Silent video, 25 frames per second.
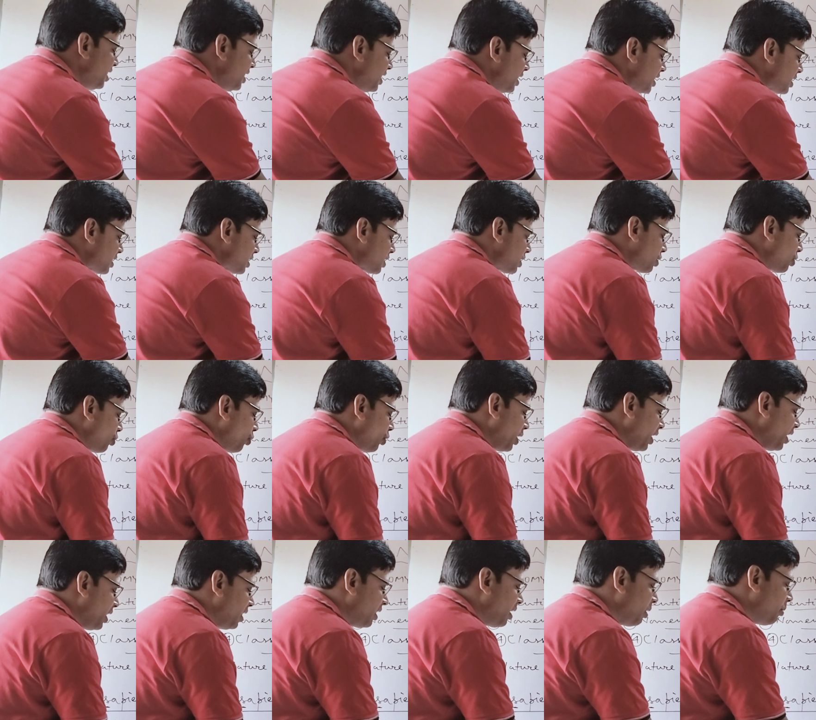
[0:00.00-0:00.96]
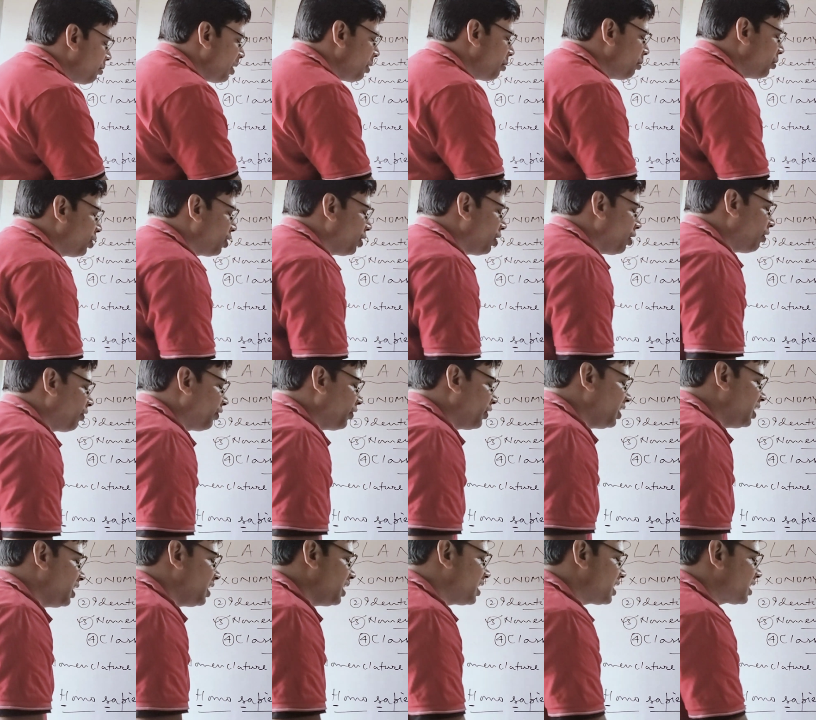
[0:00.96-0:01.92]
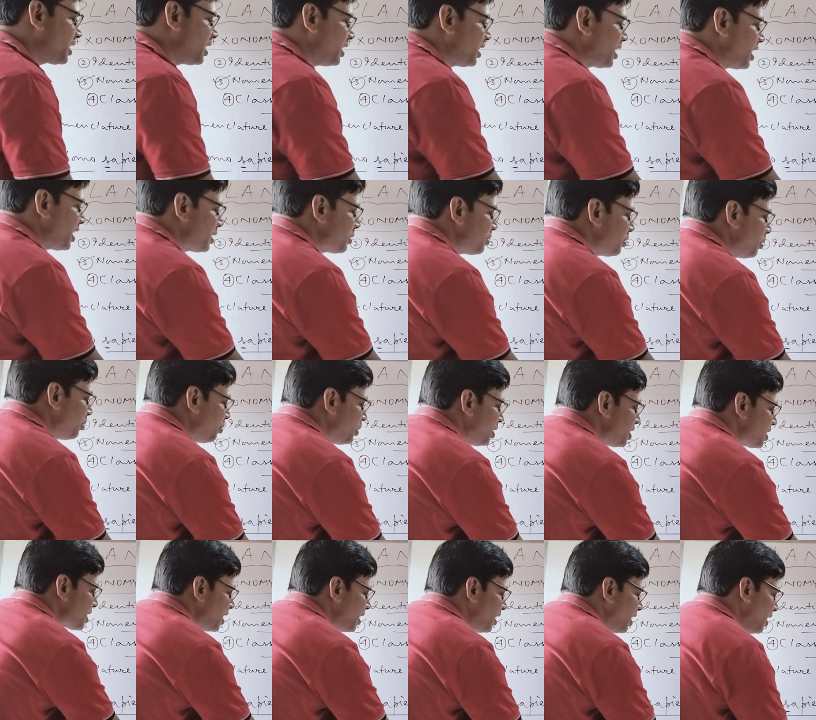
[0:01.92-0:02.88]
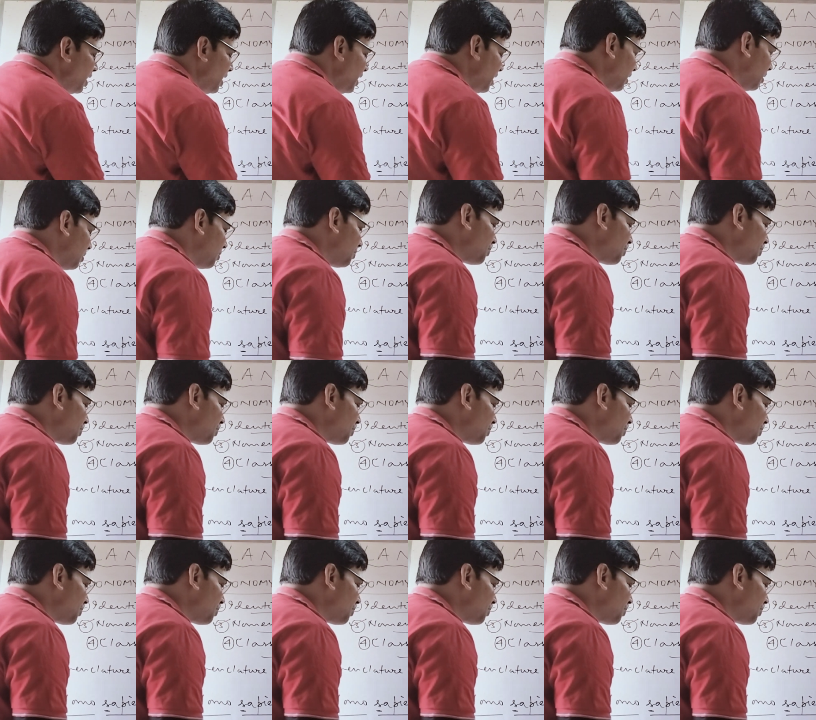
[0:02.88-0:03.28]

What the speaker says: So in the memory of Linnaeus it has been mentioned Linn.